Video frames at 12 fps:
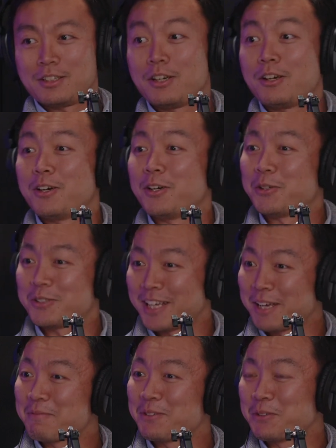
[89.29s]
Oh,
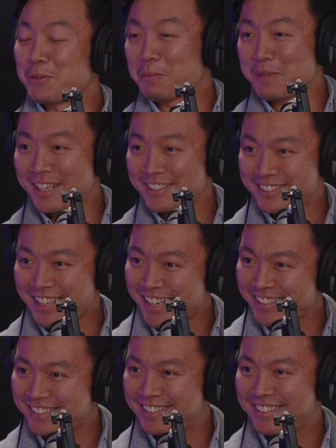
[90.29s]
that will make
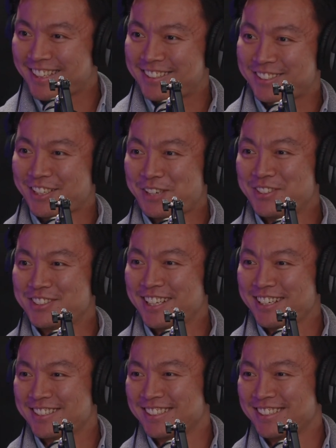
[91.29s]
sense. That's a conversation.